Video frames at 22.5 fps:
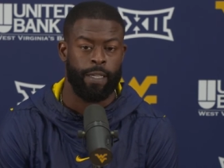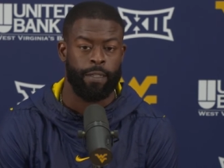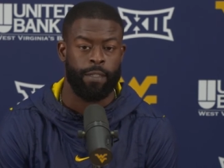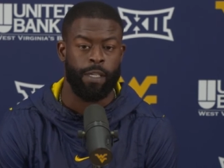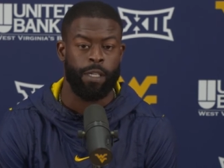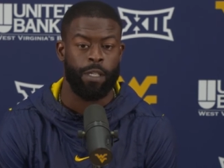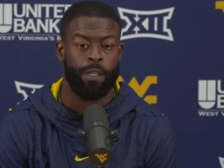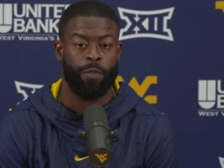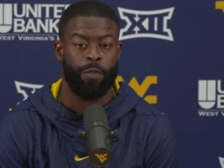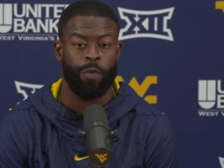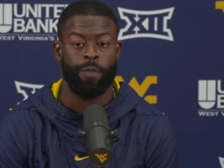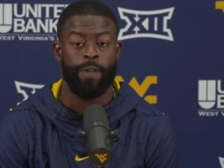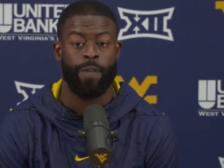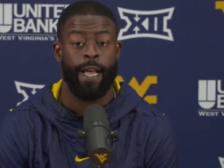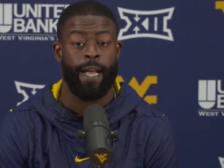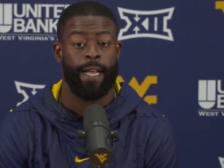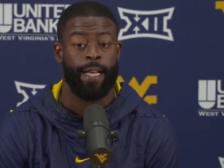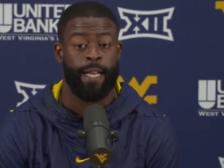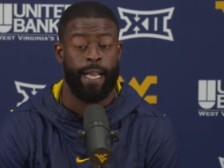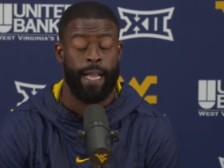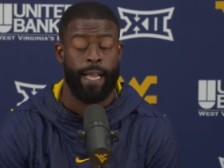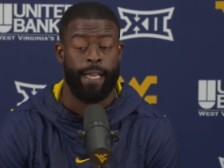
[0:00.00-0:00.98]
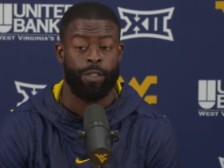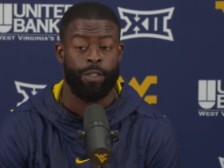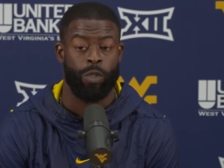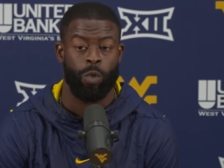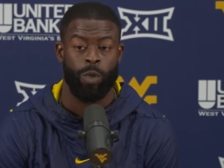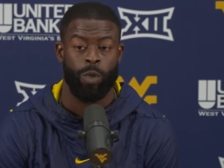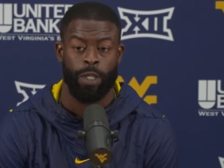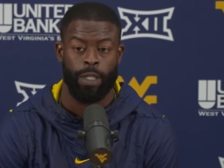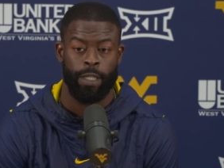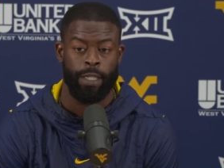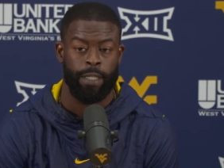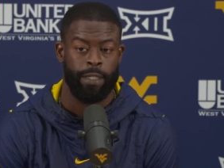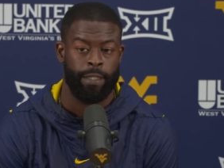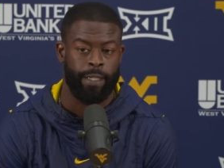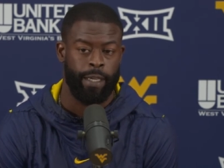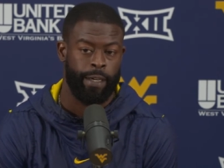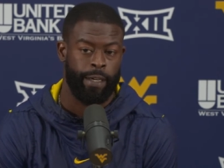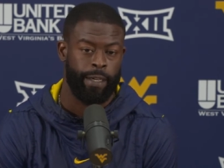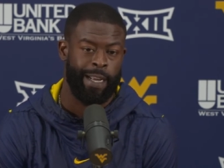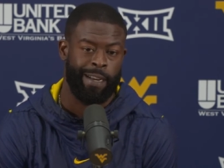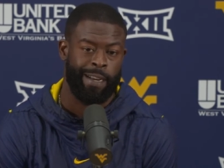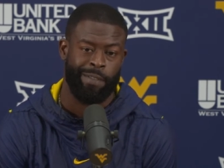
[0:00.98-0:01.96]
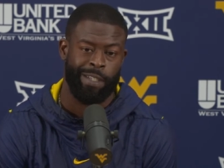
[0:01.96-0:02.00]
I think if you've got guys who are elite
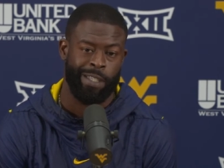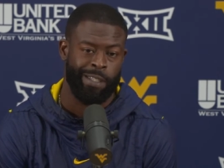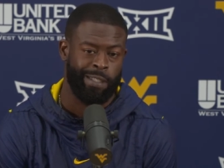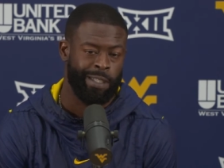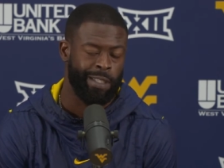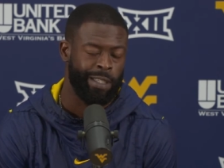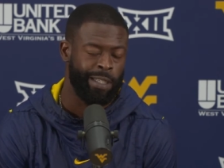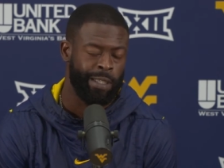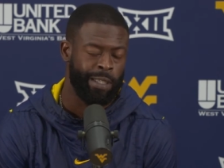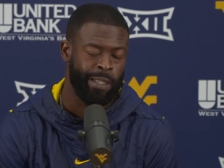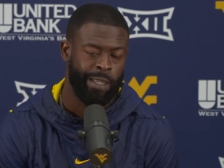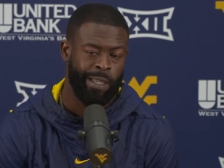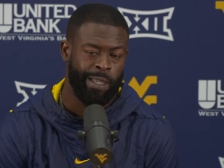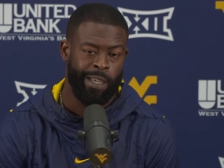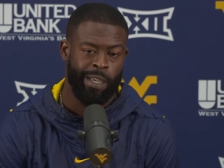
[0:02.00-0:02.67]
there, it obviously